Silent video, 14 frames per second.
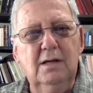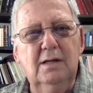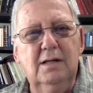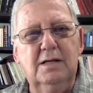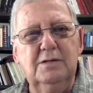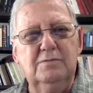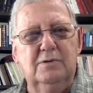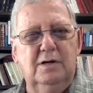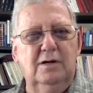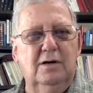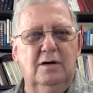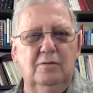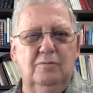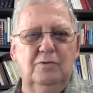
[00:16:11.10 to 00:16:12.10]
That's what
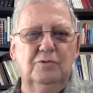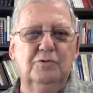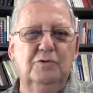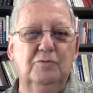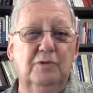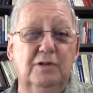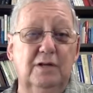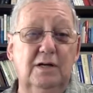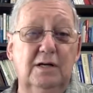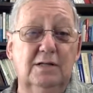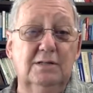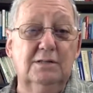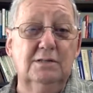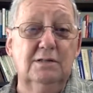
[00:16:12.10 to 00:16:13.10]
God wants with
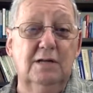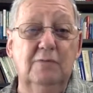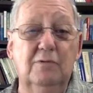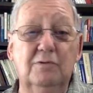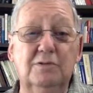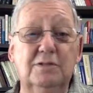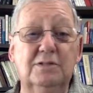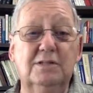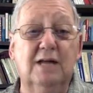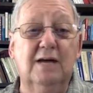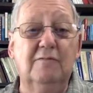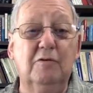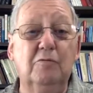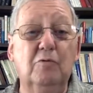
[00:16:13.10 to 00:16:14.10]
us. He wants us to
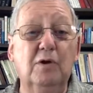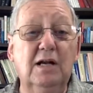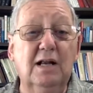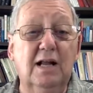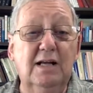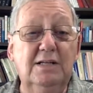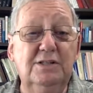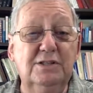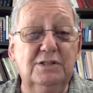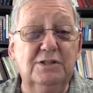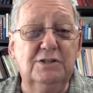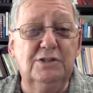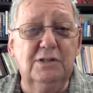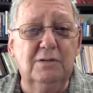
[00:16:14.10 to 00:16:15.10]
have a
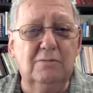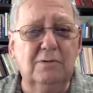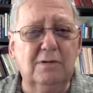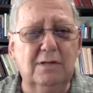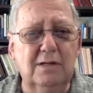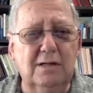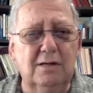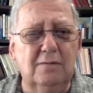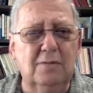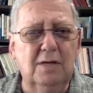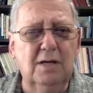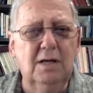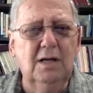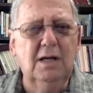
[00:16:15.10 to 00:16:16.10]
relationship with Him.
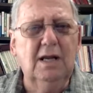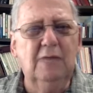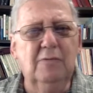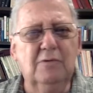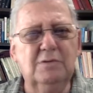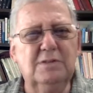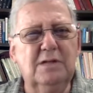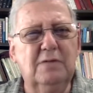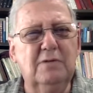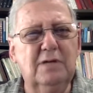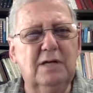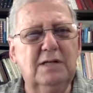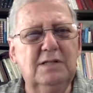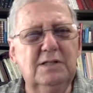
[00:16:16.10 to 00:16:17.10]
He wants that
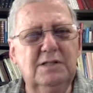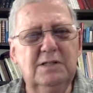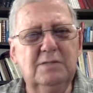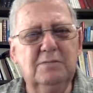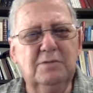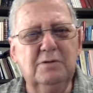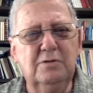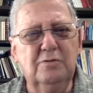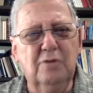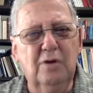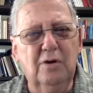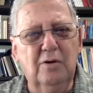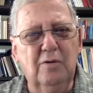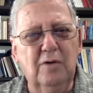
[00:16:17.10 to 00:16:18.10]
relationship to
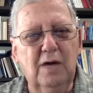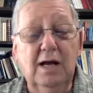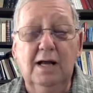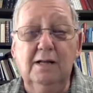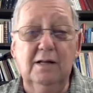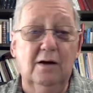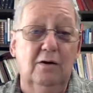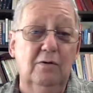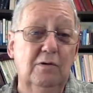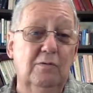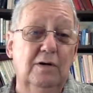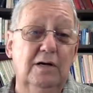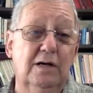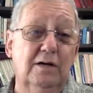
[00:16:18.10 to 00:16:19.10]
grow. And the only
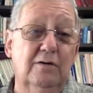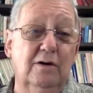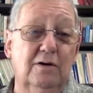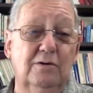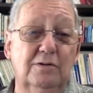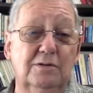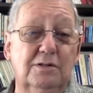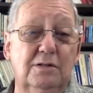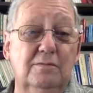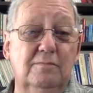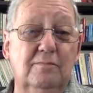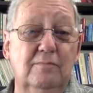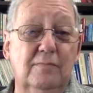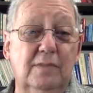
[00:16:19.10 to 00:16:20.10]
way it grows
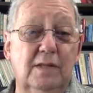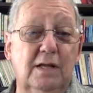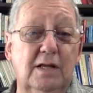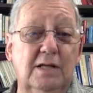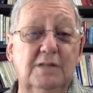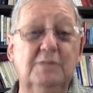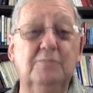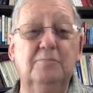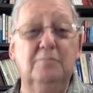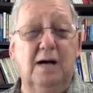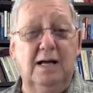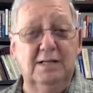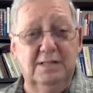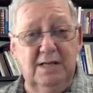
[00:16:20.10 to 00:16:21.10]
is
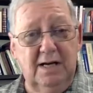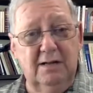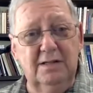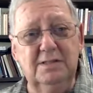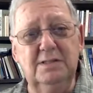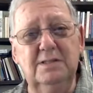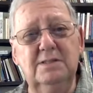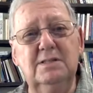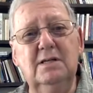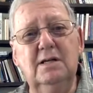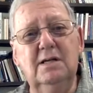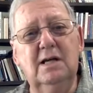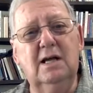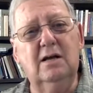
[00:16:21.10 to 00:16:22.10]
by challenges
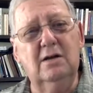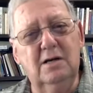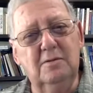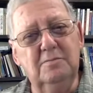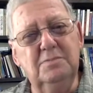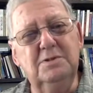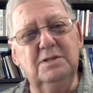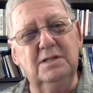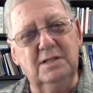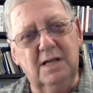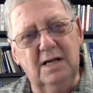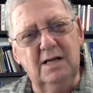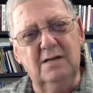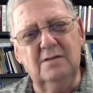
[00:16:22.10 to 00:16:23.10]
and ups and
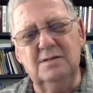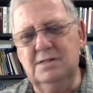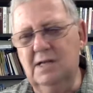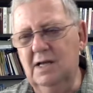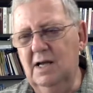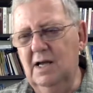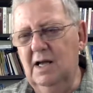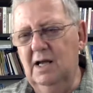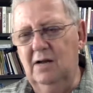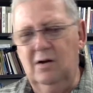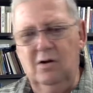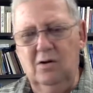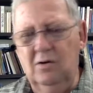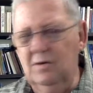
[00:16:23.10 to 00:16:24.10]
downs and
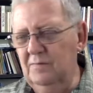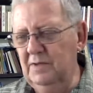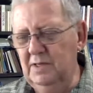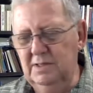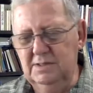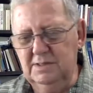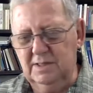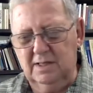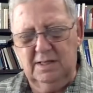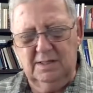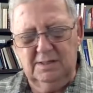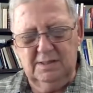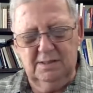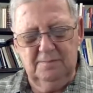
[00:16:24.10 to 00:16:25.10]
all of these
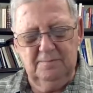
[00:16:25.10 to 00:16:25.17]
things.